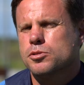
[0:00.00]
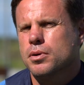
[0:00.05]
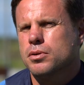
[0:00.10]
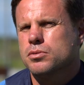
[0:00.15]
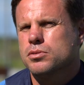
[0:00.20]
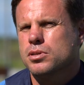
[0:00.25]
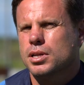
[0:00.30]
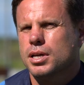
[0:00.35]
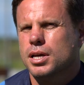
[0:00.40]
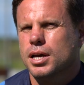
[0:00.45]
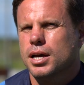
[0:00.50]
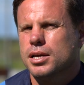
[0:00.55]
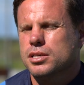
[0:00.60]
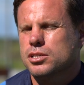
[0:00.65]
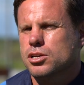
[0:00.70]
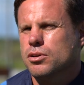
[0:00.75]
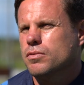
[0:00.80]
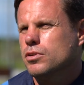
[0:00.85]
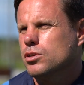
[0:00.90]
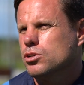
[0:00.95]
spoke to the
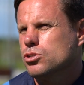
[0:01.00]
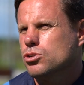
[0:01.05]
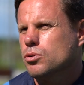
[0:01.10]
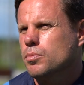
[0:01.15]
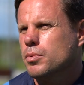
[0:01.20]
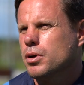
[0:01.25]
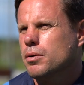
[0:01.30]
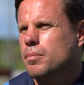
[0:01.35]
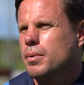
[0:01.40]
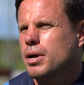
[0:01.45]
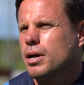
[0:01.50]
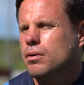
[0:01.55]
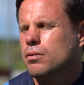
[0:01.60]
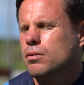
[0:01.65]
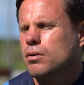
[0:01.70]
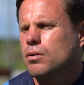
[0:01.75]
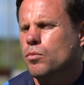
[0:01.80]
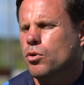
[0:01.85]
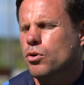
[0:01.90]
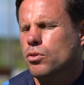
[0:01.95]
guys over the summer
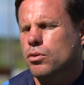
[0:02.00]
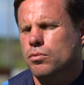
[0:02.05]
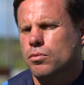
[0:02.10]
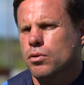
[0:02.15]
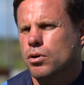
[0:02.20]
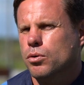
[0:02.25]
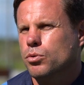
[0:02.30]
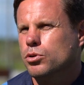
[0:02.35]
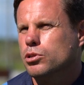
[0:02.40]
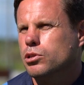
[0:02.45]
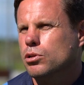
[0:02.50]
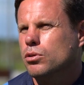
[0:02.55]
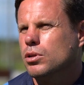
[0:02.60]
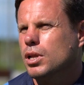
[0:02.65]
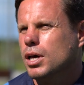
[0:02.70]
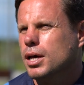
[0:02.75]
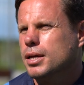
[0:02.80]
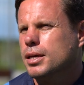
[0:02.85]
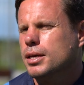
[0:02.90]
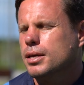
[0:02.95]
about what the role would look
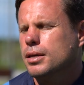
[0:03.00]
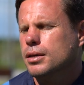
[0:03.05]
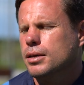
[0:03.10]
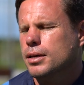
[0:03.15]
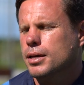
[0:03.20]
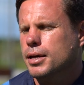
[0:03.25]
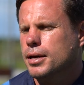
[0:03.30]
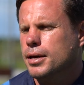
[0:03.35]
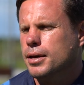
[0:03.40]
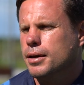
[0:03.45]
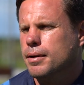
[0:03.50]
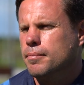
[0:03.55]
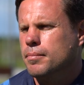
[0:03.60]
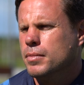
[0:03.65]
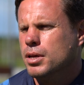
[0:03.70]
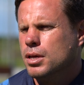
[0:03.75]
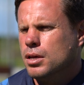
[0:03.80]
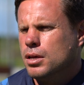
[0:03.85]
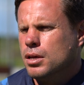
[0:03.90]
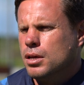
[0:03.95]
like.
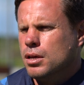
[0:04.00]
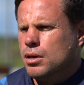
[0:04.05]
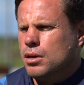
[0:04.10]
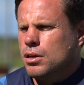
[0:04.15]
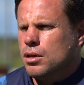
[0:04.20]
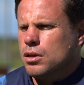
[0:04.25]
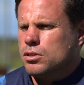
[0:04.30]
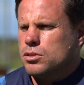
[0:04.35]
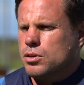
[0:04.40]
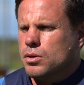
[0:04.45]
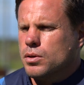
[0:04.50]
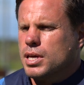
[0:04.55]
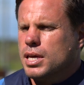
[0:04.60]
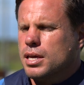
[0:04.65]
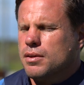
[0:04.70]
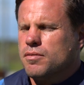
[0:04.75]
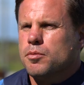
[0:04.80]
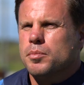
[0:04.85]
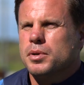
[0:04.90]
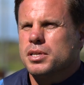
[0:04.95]
So
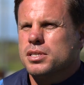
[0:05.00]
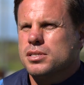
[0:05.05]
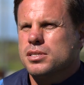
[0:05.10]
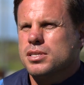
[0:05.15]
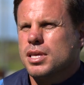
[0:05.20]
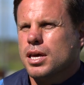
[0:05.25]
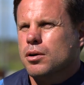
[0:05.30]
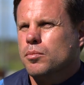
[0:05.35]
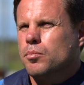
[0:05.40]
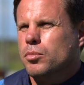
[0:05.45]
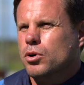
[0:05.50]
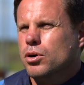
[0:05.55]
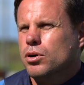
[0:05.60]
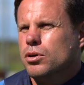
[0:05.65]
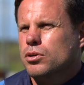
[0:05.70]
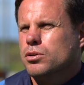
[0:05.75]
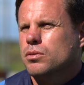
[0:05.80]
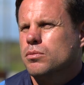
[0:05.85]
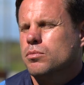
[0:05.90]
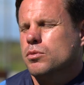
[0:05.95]
keen for me to stay on
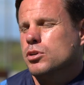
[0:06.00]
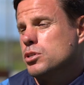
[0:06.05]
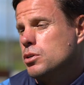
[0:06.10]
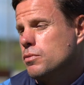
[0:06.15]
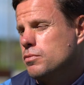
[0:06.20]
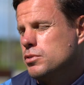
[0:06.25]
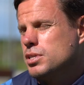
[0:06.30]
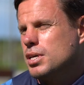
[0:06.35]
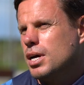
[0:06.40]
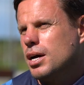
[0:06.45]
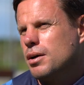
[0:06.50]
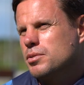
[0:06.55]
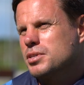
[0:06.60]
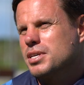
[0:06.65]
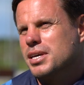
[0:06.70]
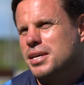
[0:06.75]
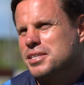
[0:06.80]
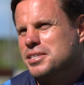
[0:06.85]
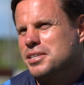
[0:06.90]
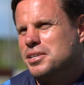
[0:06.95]
board, which obviously I was
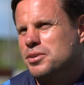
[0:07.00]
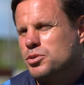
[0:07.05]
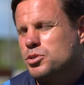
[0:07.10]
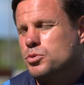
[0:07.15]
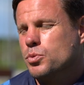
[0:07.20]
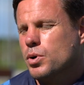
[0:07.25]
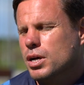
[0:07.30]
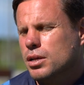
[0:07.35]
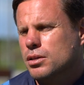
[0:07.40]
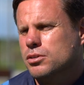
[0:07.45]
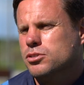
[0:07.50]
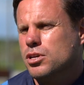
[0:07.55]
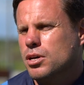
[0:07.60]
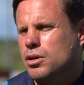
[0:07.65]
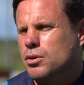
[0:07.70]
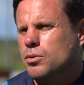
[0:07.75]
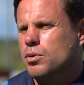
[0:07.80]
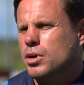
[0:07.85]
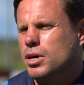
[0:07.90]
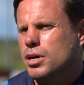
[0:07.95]
keen to do as well.
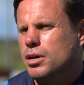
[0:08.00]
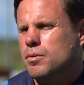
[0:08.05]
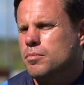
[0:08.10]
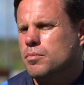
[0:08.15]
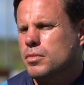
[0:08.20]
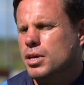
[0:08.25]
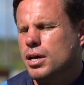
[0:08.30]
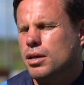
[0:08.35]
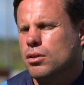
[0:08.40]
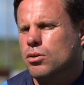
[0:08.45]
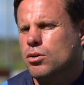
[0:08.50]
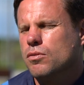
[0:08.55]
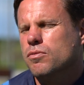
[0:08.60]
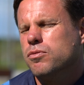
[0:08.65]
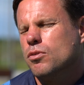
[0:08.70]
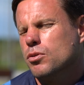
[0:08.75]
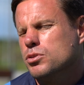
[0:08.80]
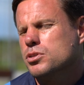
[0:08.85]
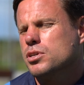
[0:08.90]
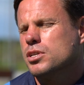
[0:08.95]
So looking
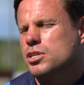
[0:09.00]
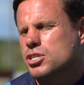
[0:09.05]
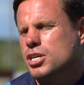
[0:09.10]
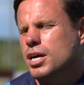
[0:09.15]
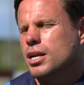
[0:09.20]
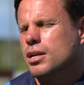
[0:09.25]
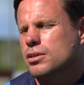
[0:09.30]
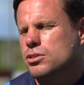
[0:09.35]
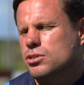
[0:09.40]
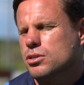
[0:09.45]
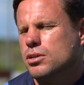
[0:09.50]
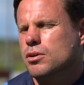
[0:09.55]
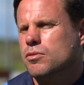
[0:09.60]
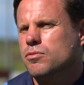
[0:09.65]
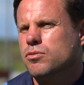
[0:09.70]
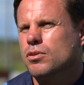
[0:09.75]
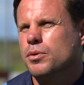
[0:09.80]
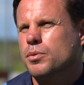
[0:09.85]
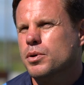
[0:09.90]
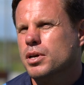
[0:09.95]
forward to the challenge, and
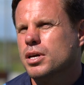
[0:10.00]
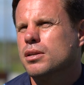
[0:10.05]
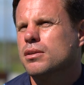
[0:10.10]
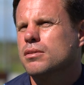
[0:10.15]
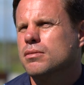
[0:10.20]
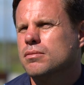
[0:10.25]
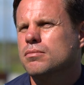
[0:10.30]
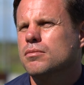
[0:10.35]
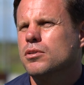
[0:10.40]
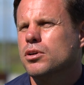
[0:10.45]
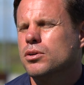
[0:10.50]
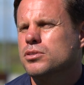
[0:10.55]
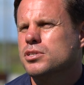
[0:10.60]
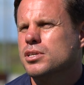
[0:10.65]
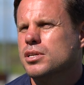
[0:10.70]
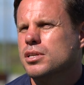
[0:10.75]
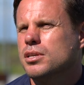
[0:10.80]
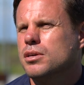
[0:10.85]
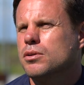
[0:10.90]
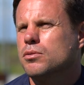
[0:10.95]
hopefully we can
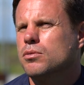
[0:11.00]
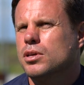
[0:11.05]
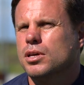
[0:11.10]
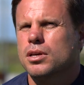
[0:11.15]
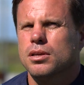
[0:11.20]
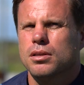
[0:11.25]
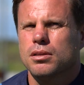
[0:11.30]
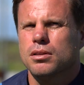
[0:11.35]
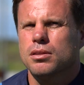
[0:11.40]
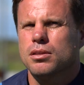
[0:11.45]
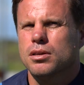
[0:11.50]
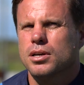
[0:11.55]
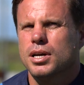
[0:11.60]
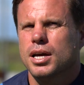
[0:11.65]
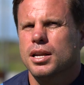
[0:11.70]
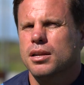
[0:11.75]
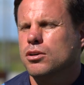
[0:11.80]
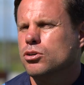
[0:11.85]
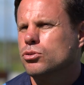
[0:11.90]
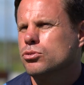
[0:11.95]
continue the
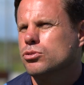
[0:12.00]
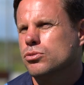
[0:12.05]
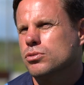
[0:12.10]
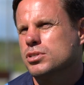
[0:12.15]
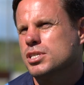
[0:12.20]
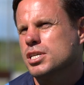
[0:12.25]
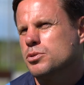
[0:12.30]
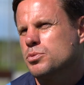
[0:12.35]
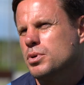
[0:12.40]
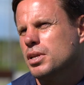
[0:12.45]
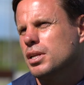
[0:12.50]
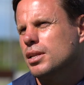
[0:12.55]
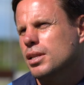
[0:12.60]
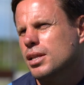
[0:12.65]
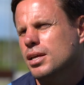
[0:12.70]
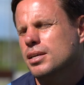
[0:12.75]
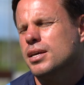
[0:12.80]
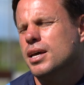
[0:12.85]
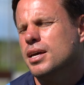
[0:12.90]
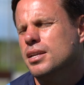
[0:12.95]
kind of good success we had at
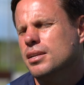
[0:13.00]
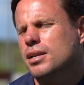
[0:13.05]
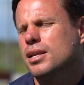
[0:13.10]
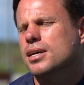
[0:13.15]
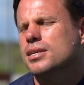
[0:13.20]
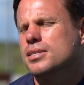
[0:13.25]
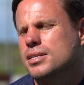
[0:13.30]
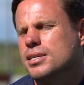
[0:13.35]
the end of last